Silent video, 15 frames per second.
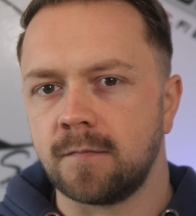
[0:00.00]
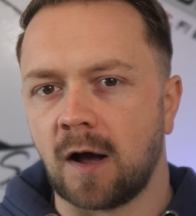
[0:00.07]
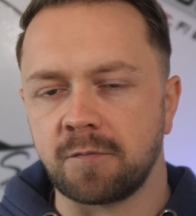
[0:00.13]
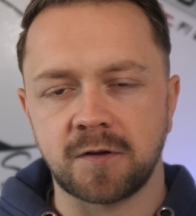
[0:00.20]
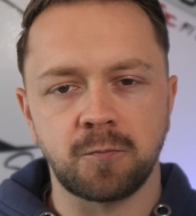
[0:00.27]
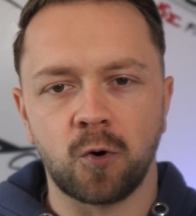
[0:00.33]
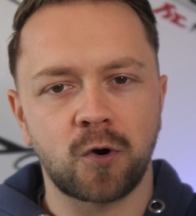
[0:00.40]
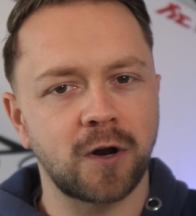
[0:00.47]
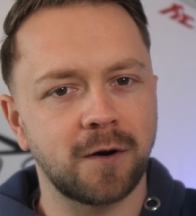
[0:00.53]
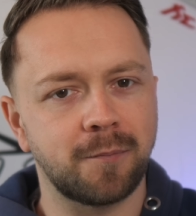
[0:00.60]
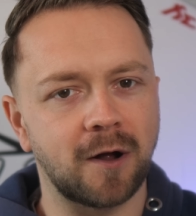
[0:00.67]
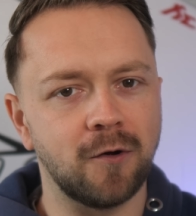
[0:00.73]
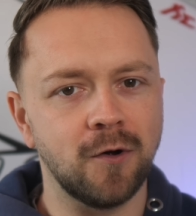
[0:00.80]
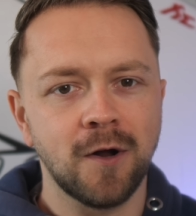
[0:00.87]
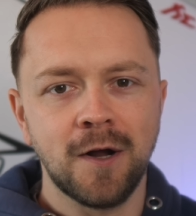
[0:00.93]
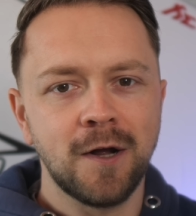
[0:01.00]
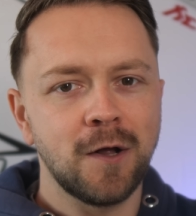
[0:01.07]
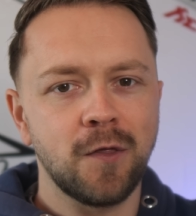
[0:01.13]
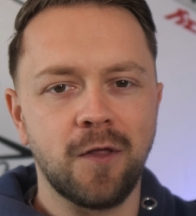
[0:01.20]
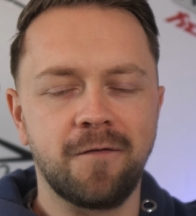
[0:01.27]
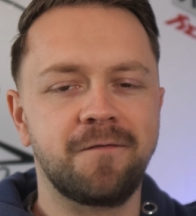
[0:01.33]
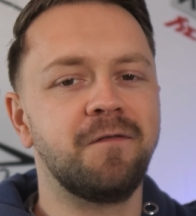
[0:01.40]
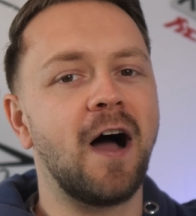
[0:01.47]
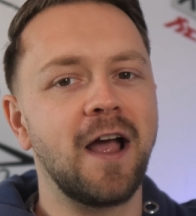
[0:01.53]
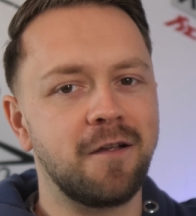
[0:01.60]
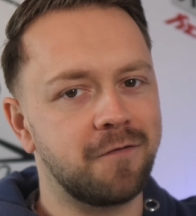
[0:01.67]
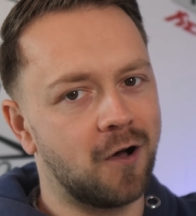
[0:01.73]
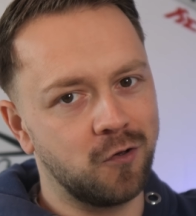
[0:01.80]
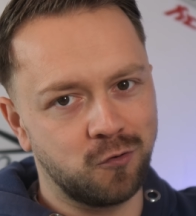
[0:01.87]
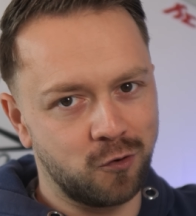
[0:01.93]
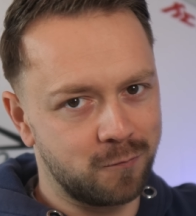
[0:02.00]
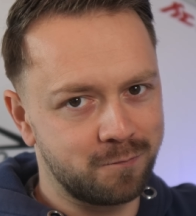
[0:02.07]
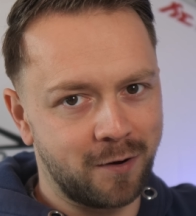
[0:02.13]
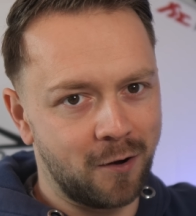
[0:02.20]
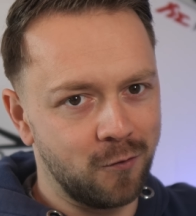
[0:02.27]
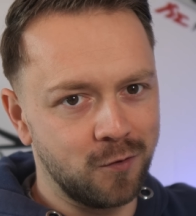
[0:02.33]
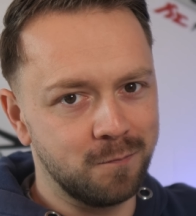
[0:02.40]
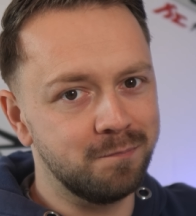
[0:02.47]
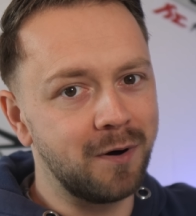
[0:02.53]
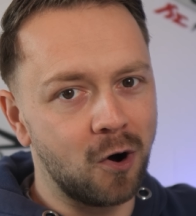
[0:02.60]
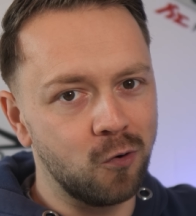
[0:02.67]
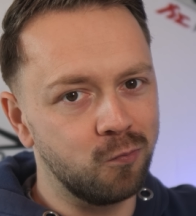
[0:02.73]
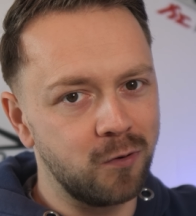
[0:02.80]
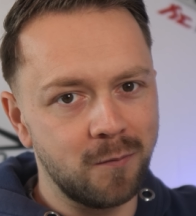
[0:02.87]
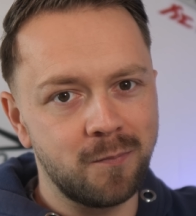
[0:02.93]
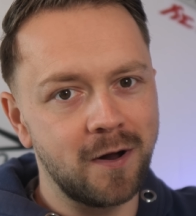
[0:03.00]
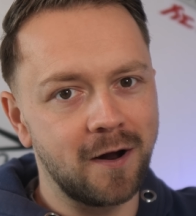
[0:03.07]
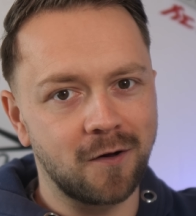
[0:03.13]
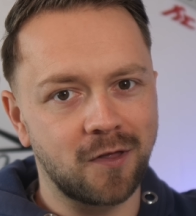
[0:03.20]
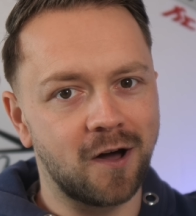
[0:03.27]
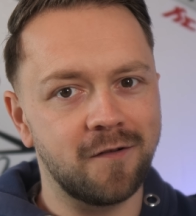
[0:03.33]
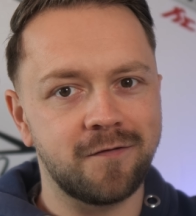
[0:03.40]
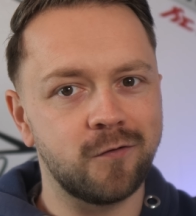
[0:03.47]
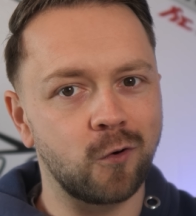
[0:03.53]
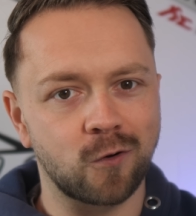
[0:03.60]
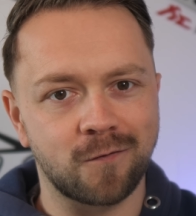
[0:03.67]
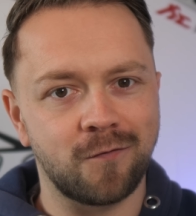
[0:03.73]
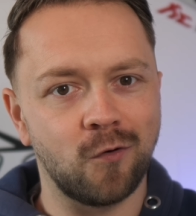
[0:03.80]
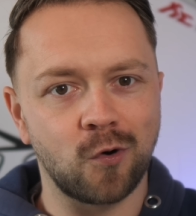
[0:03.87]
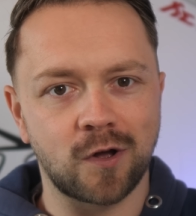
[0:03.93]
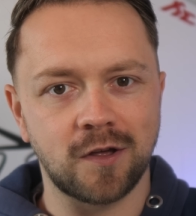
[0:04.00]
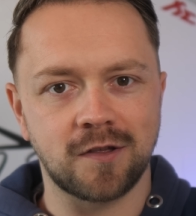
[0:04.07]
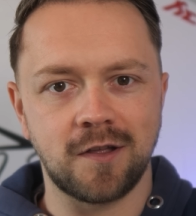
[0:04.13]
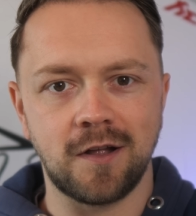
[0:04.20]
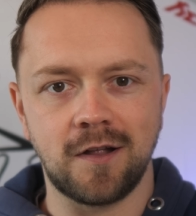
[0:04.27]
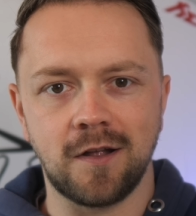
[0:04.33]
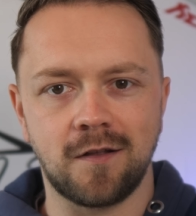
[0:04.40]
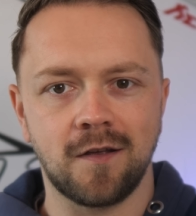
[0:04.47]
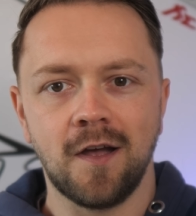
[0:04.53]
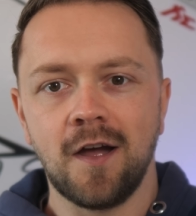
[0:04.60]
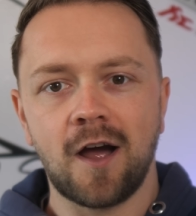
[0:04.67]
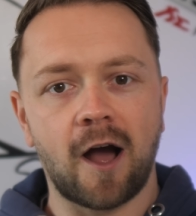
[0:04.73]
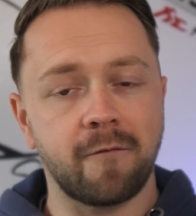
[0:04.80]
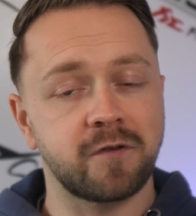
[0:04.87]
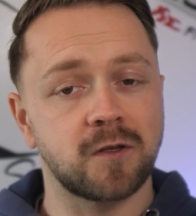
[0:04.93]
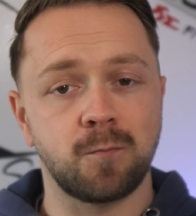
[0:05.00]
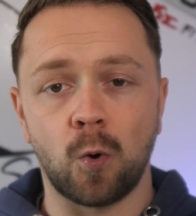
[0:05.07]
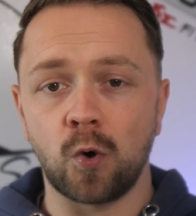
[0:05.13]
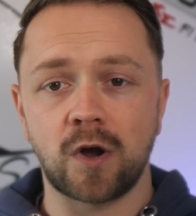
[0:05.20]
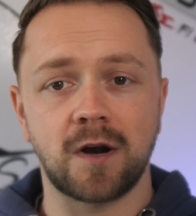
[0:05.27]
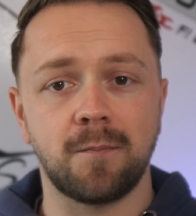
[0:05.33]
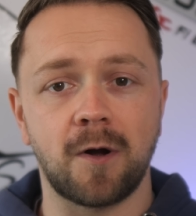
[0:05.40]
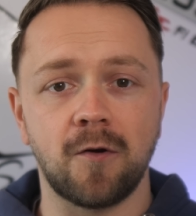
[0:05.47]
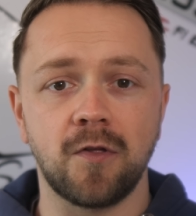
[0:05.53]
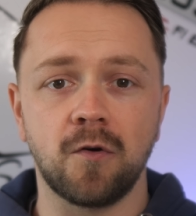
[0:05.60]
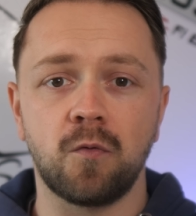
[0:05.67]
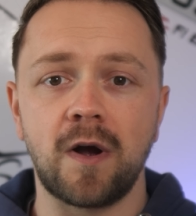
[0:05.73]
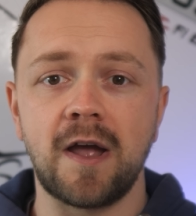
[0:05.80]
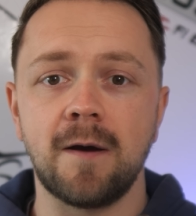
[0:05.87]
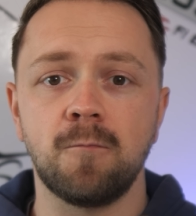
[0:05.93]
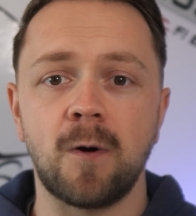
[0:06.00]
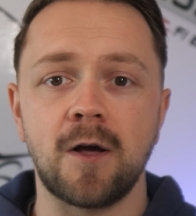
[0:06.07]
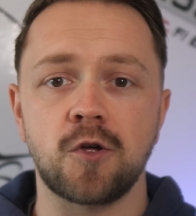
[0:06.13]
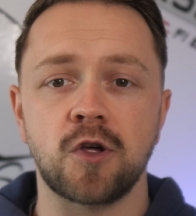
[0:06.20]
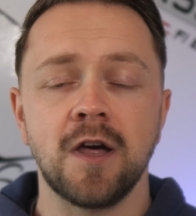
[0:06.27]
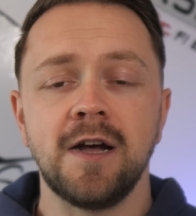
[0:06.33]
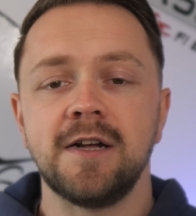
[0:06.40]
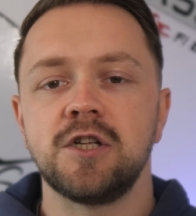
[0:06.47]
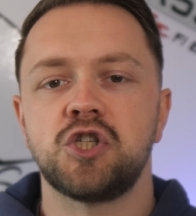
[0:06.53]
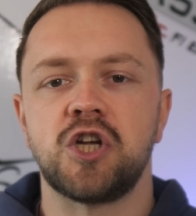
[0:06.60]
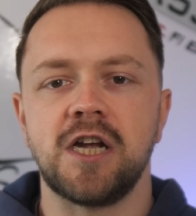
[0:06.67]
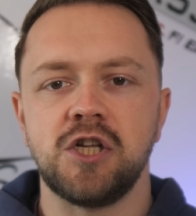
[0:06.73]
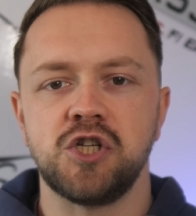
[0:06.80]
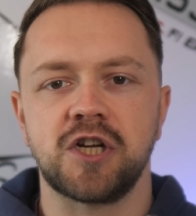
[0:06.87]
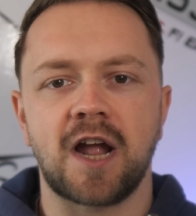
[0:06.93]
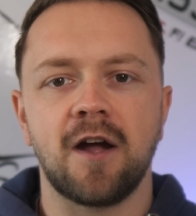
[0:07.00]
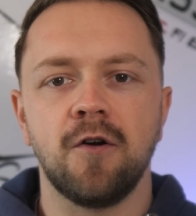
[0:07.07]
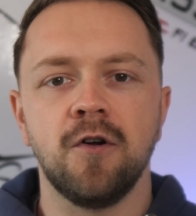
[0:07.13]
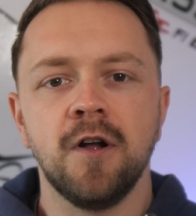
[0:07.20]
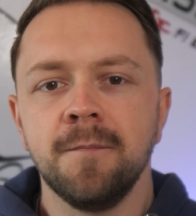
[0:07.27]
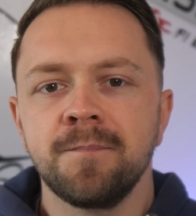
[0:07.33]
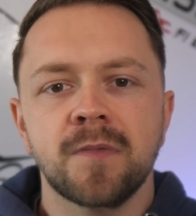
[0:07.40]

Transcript: I've spoken about the £500 bulb repair that a Ford Focus needed. I've spoken about the way in which changing out